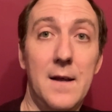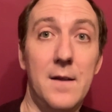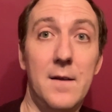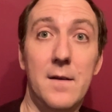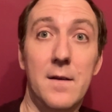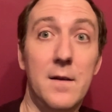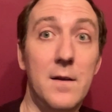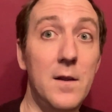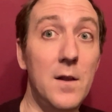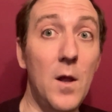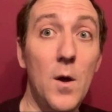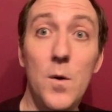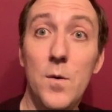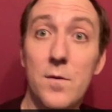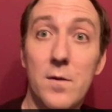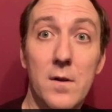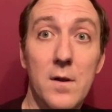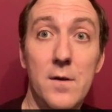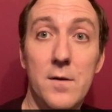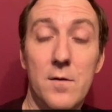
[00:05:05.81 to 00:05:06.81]
loads
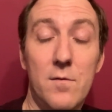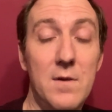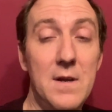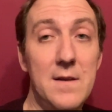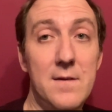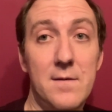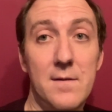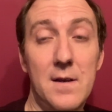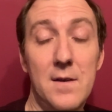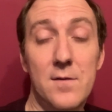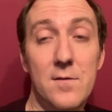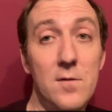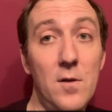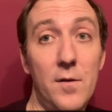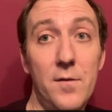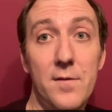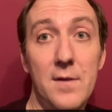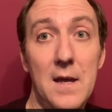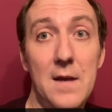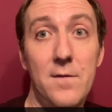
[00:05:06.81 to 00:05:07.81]
and loads of reasons. They're just
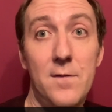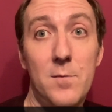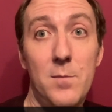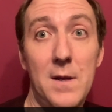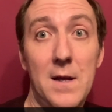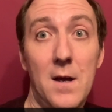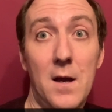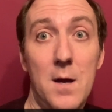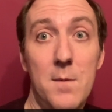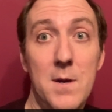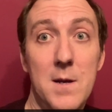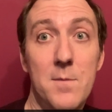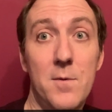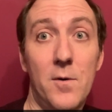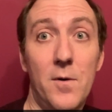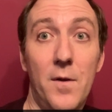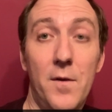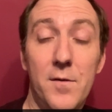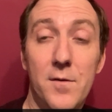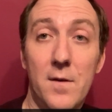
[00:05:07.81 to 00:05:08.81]
not safe to be at home
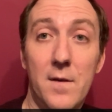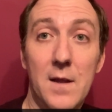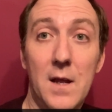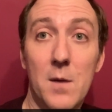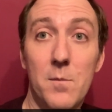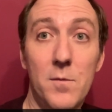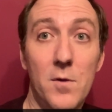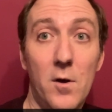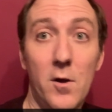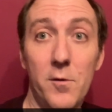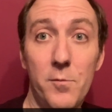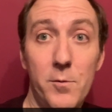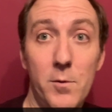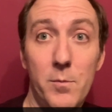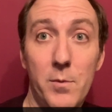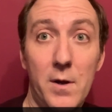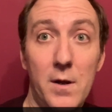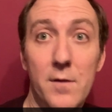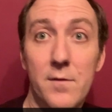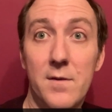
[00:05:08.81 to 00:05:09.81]
anymore, and so they come to hospital
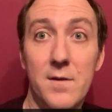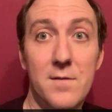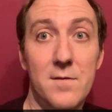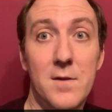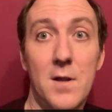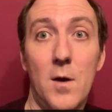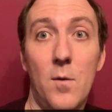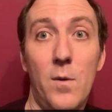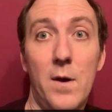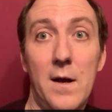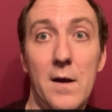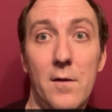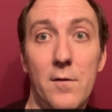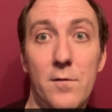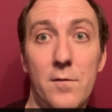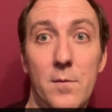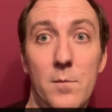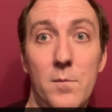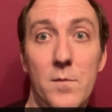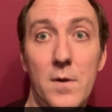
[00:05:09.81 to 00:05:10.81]
because there's nowhere
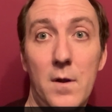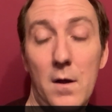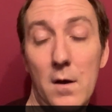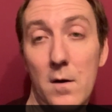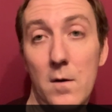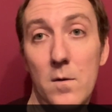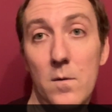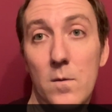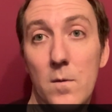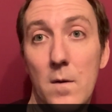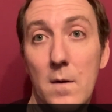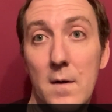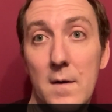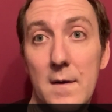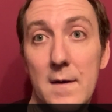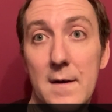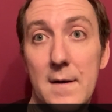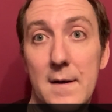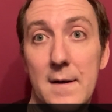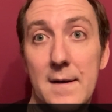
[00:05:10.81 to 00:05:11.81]
else for them to go,
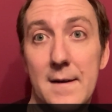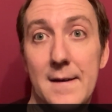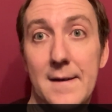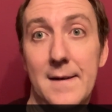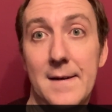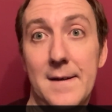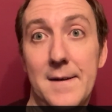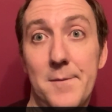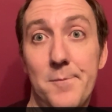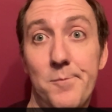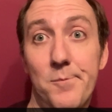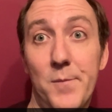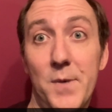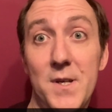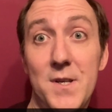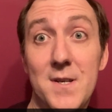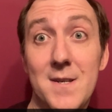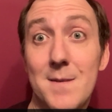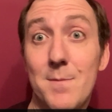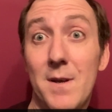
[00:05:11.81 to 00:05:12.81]

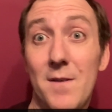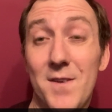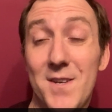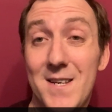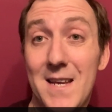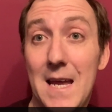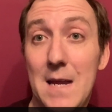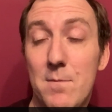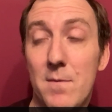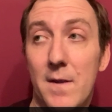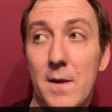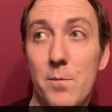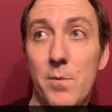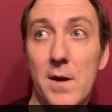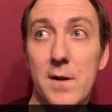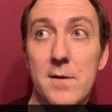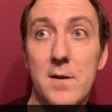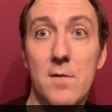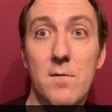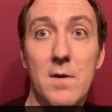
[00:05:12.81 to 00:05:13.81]
which is a bit of a shame, and the
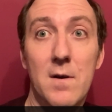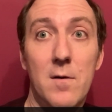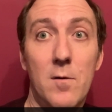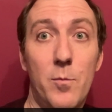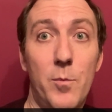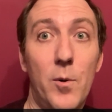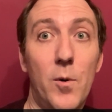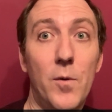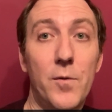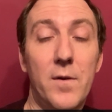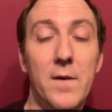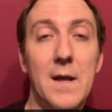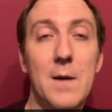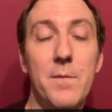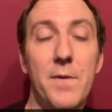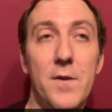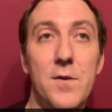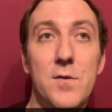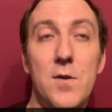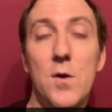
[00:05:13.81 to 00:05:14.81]
press don't really report on that.
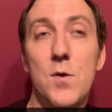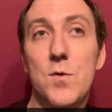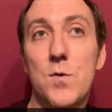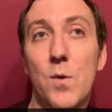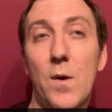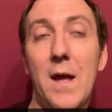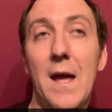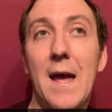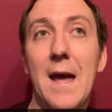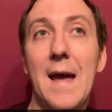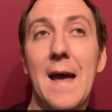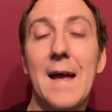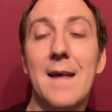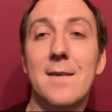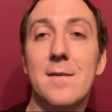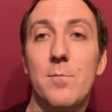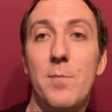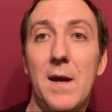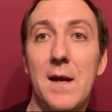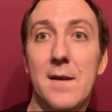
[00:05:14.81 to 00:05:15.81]
But the social care
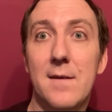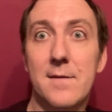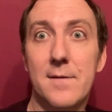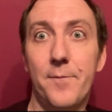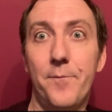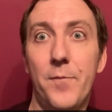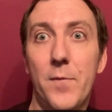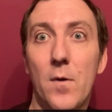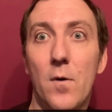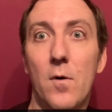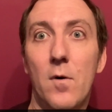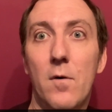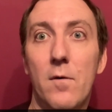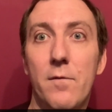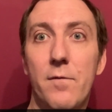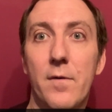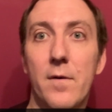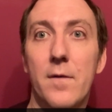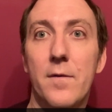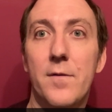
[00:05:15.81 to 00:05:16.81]
aspect
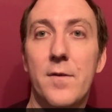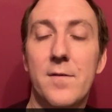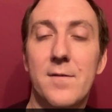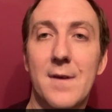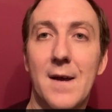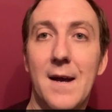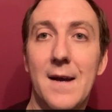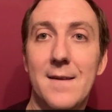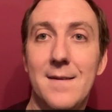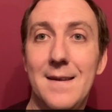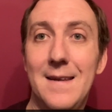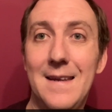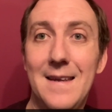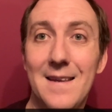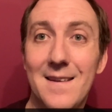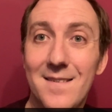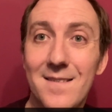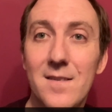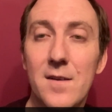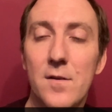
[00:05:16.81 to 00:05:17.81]
of society
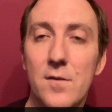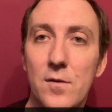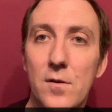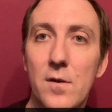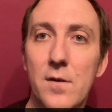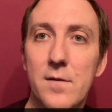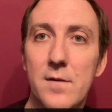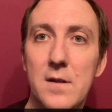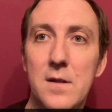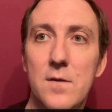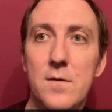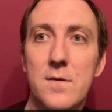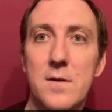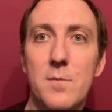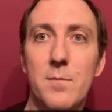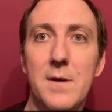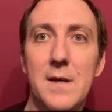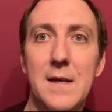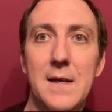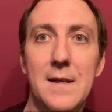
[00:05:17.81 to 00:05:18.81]
isn't as good as it used to
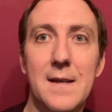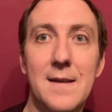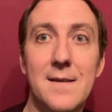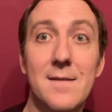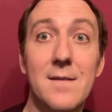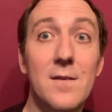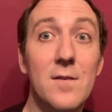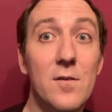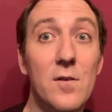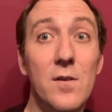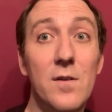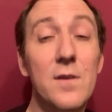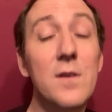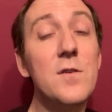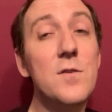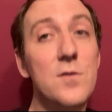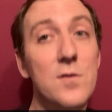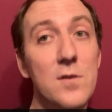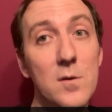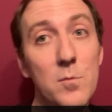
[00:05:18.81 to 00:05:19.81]
be, and isn't as good as
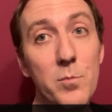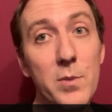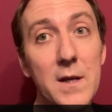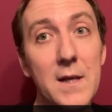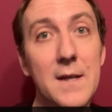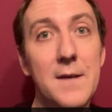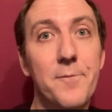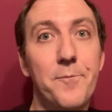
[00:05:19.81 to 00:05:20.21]
it should be.